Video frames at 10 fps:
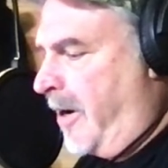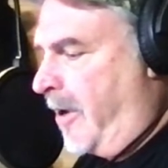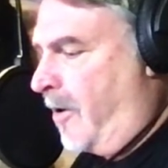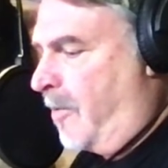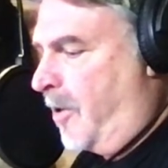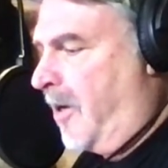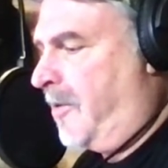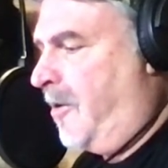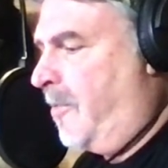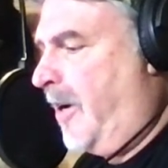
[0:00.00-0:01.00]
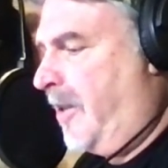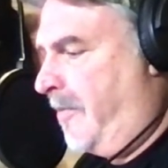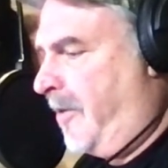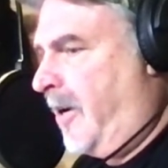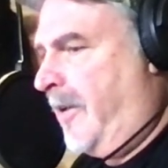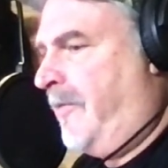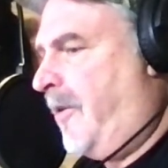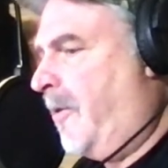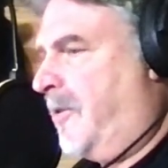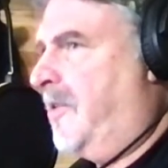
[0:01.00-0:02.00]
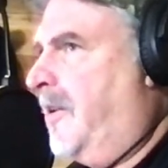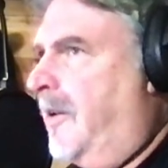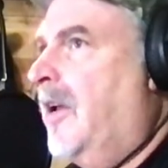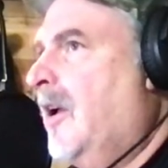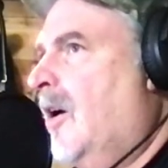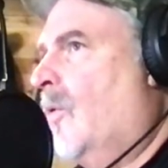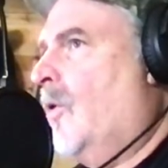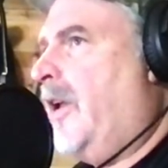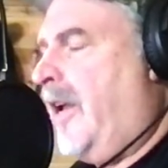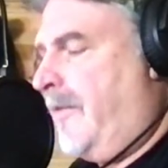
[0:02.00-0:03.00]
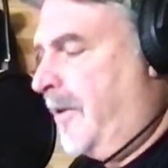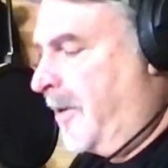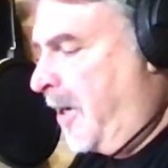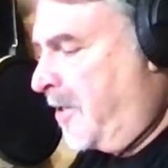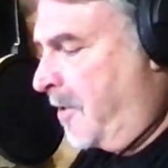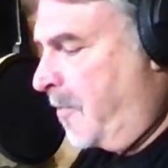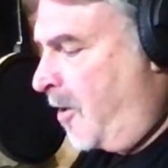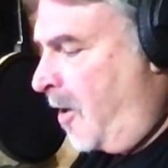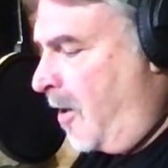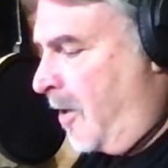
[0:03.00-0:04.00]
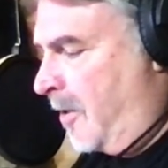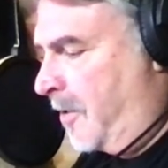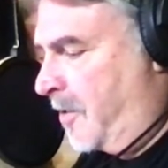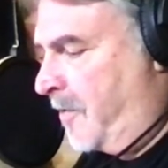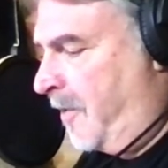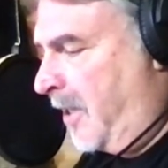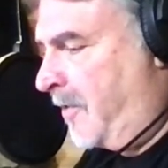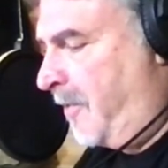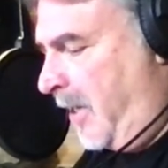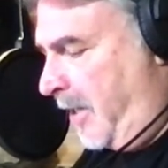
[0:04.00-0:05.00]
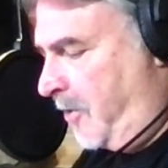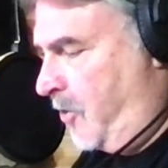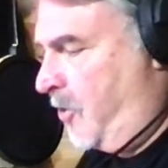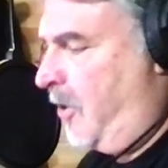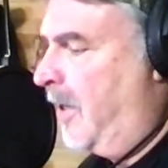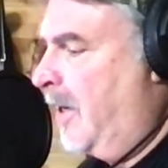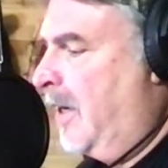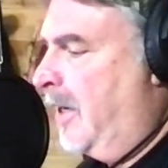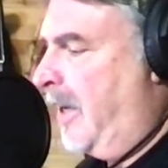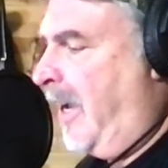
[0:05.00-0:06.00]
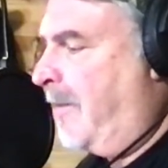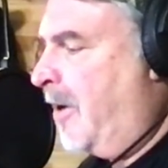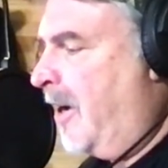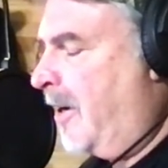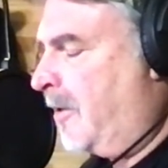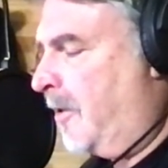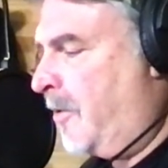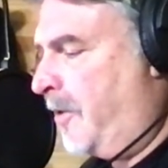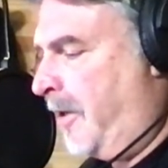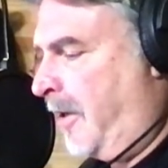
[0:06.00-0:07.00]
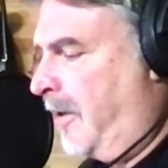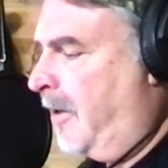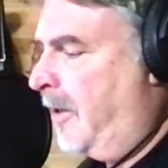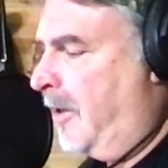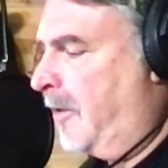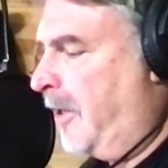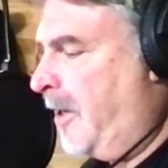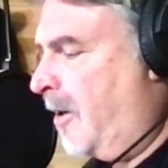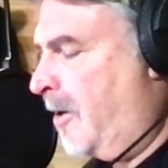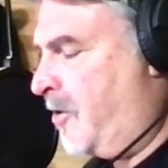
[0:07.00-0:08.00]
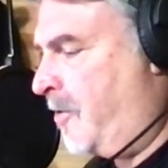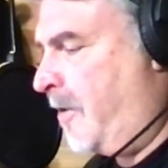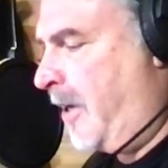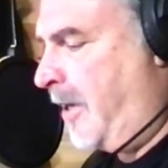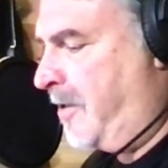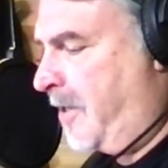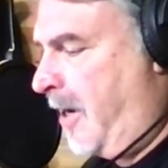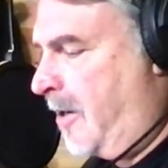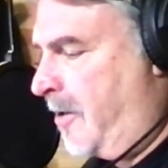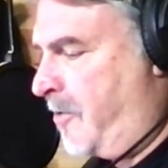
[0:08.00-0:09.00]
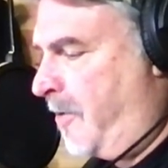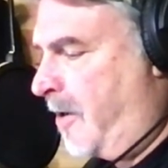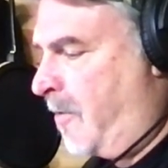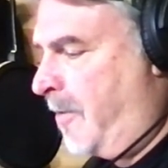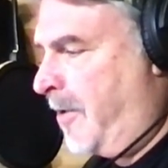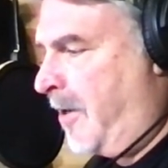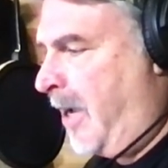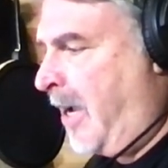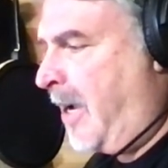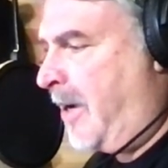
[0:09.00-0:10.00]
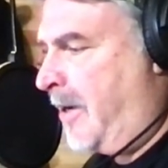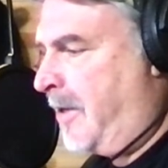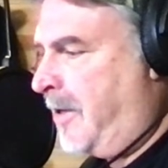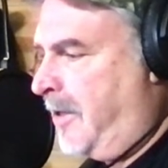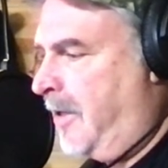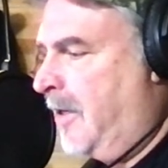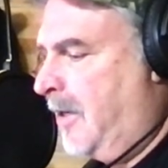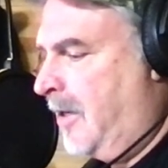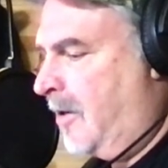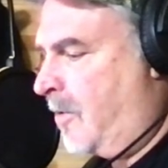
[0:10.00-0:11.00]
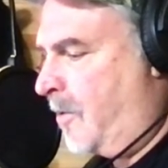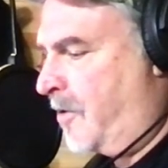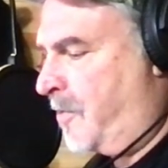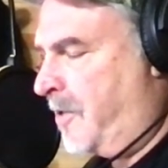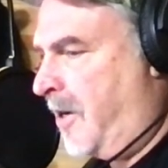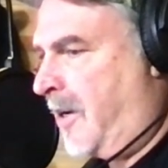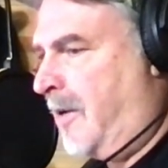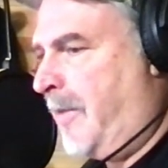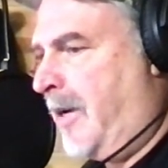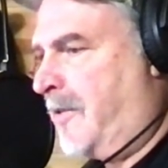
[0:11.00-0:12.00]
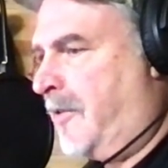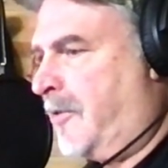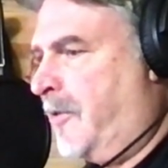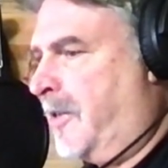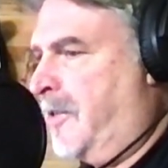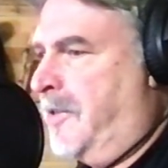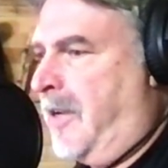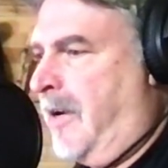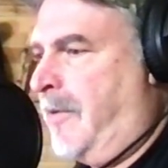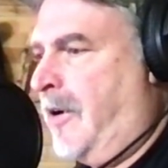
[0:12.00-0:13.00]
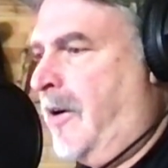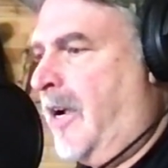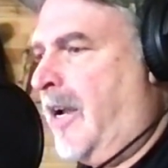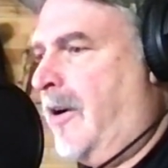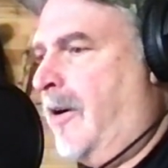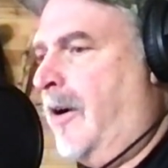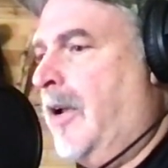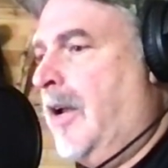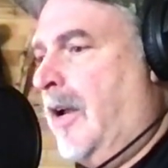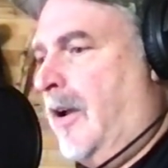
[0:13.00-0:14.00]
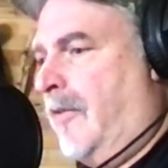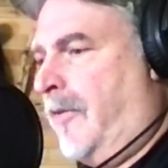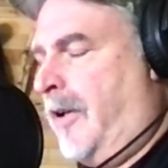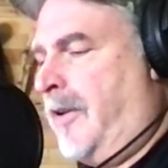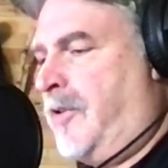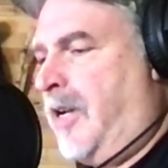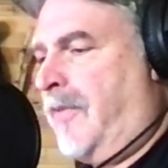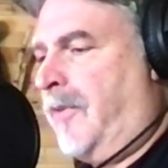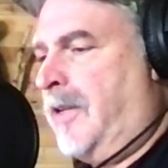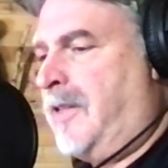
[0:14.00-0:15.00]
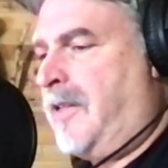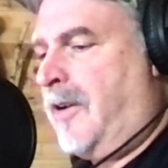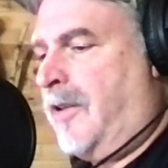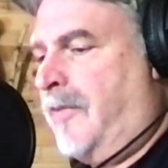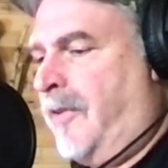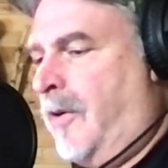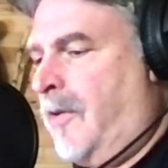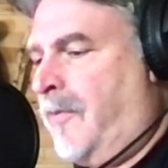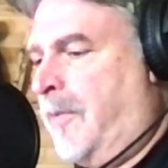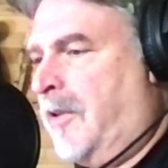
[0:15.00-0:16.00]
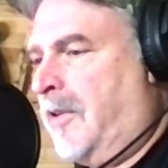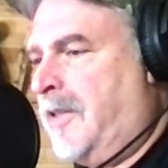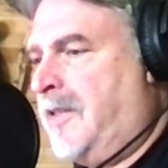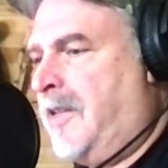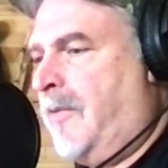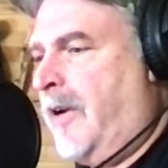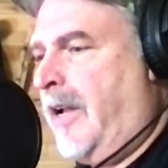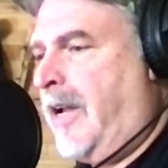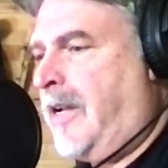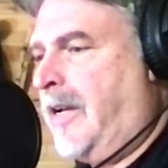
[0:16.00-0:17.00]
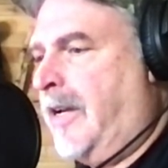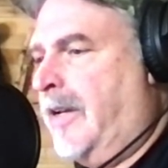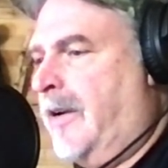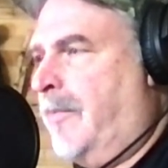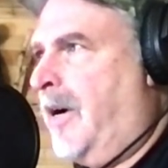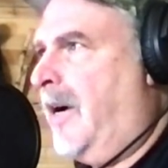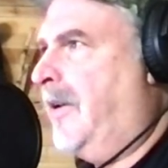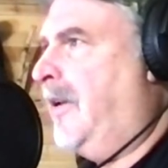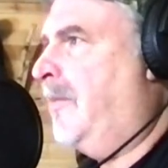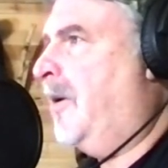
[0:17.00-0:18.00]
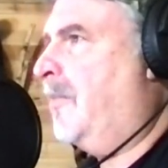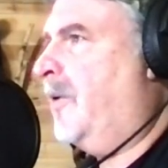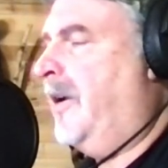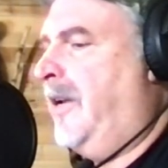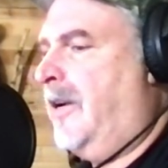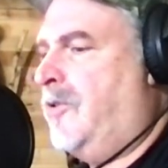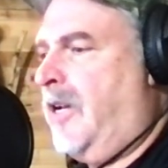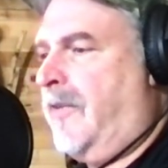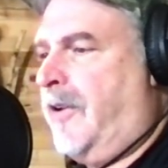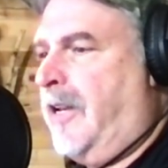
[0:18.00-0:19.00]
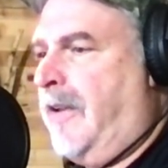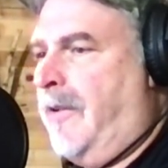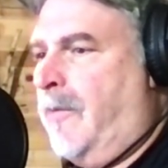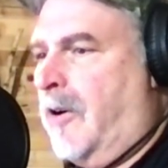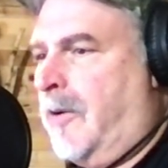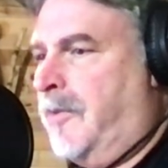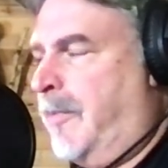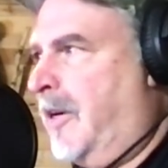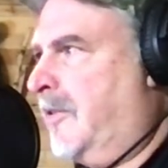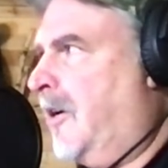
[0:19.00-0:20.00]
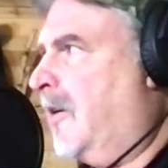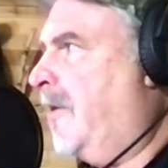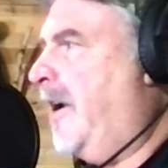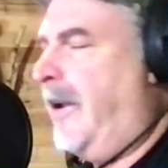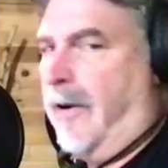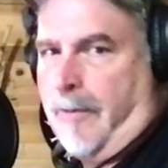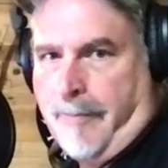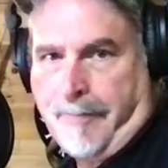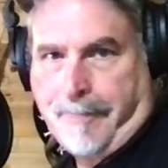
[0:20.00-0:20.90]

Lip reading: Radio, brought to you by the fine folks at Woodhaven Custom Calls, Flex Fletch, Game Hide Clothing, Elite Archery, Scout Archery Equipment, and, of course, we're talking about Slick Tricks this time of year. I got our friend Jeff Lindsey on the phone from the Lindsey Way, and I'm potting him up right now. Jeff, good evening. Welcome to Buk Talk Radio.